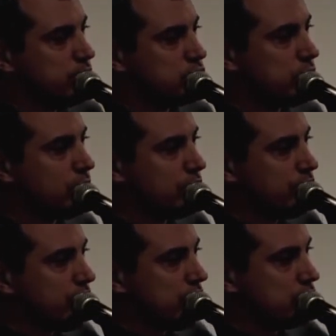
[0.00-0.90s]
Streaming
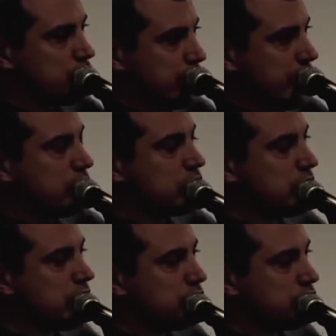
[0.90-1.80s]
video changed
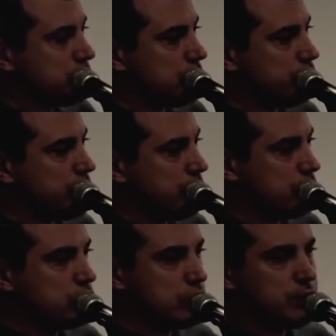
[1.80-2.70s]
the nature of
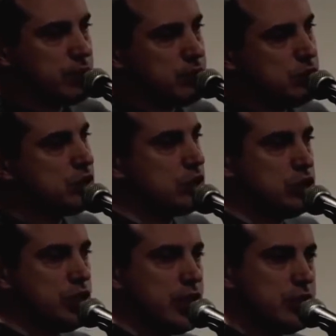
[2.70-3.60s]
video. Streaming music
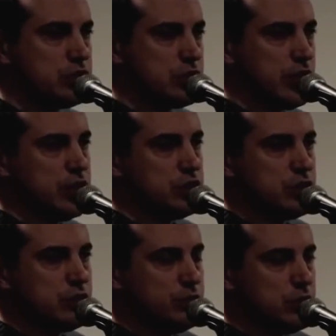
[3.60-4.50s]
changed the
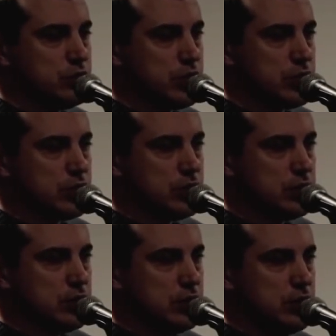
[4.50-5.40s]
nature of music.
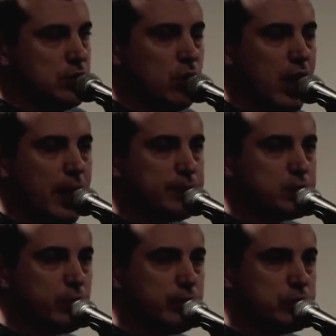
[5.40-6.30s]
What
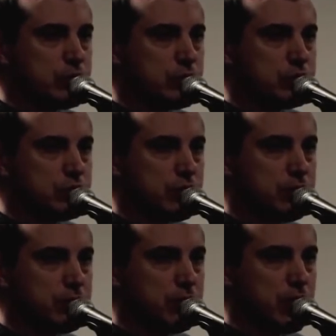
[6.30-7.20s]
happens when we start
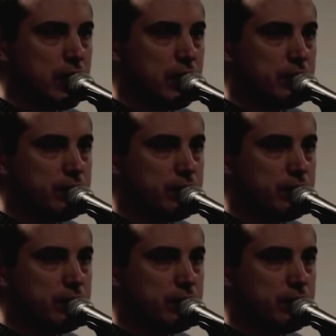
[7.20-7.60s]
streaming money?